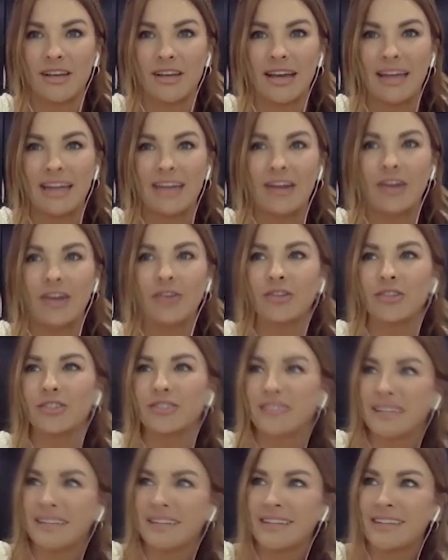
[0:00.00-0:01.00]
and
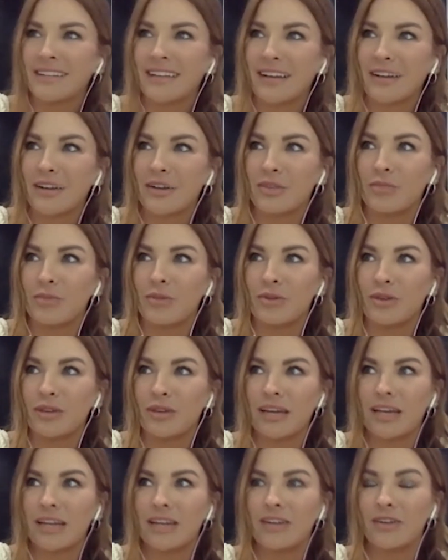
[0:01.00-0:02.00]
understanding that
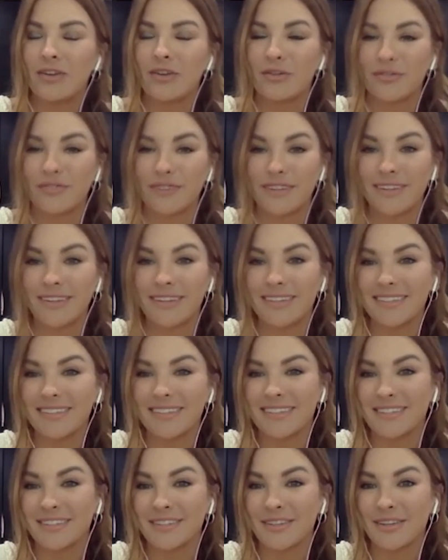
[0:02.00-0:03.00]
communicating your feelings
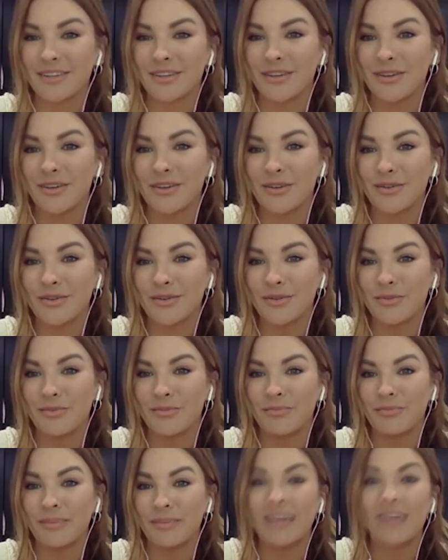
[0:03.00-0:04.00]
isn't you
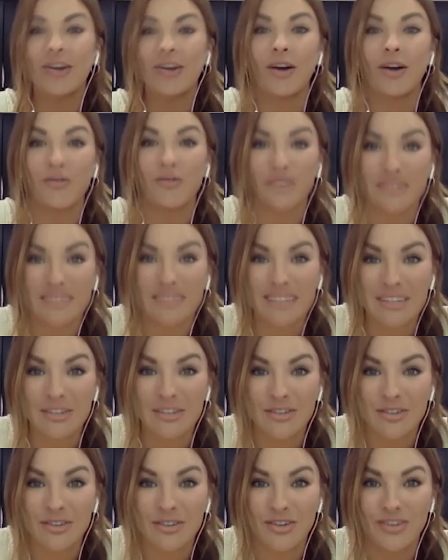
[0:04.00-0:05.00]
being
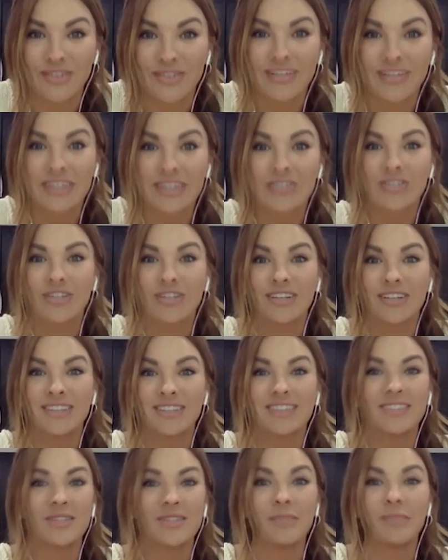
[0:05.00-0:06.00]
confrontational it's
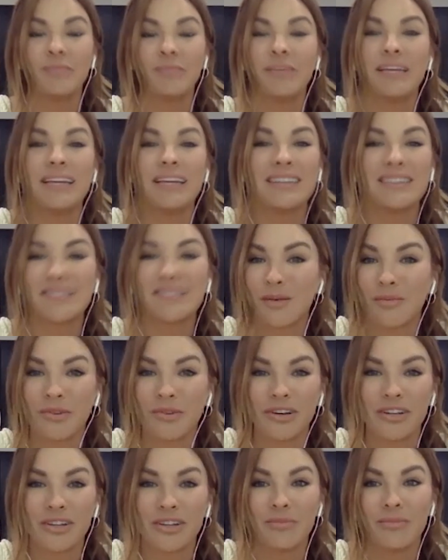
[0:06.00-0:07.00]
just meeting
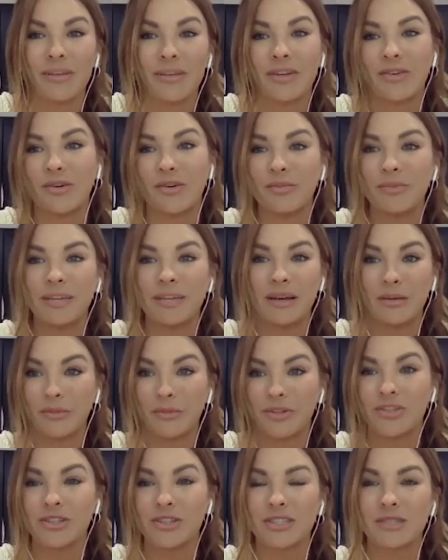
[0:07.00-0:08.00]
someone in the middle and being
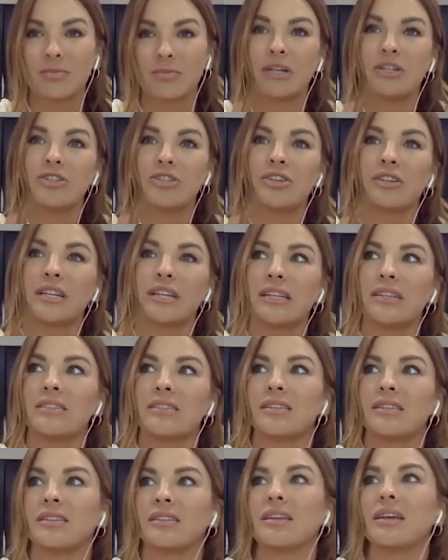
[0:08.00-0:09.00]
able to express your
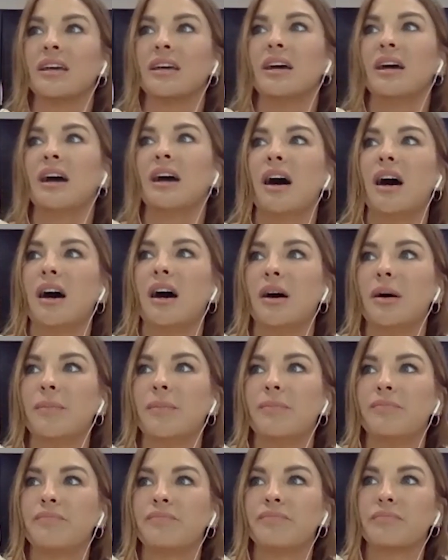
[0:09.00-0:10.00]
needs and
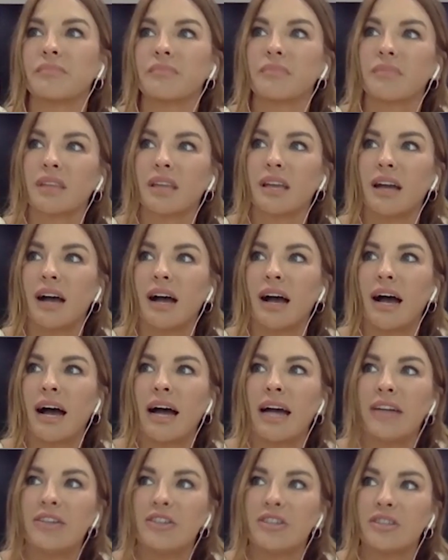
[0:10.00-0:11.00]
um,
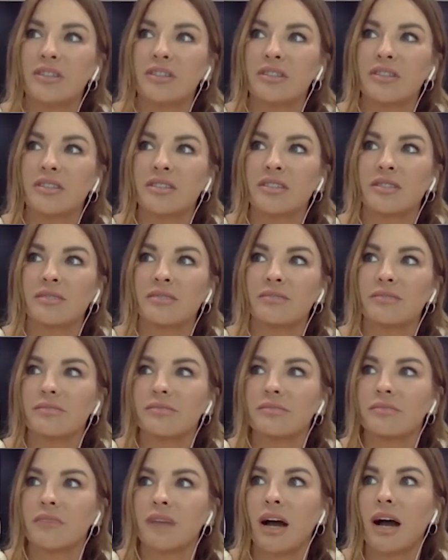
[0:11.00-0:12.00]
i just
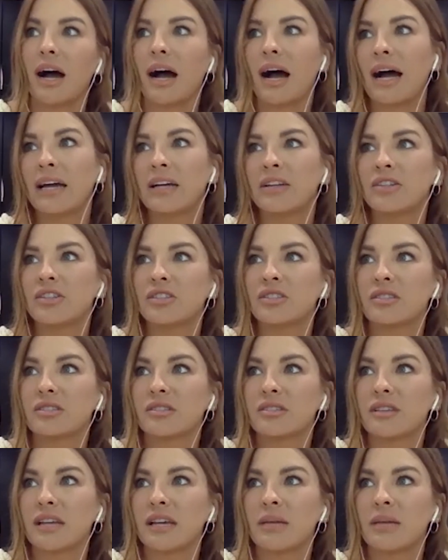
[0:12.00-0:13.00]
i
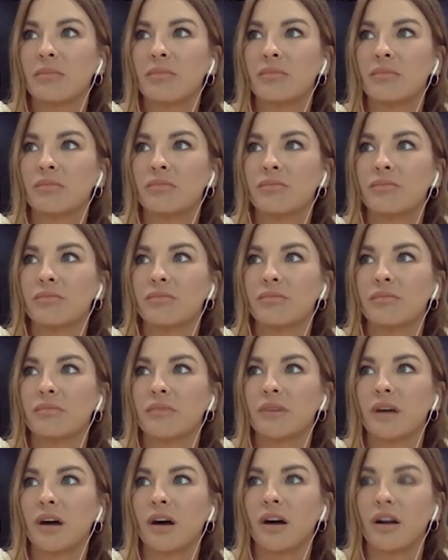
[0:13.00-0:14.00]
just am
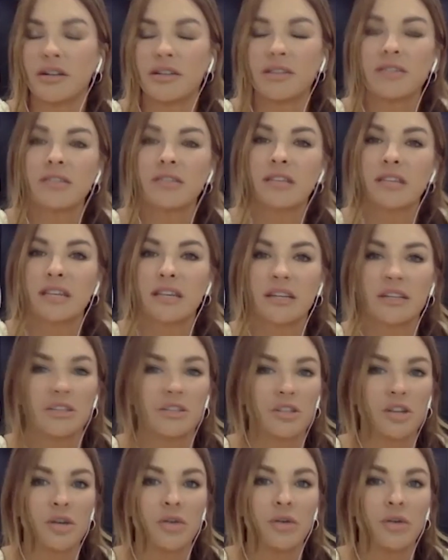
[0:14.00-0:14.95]
honestly so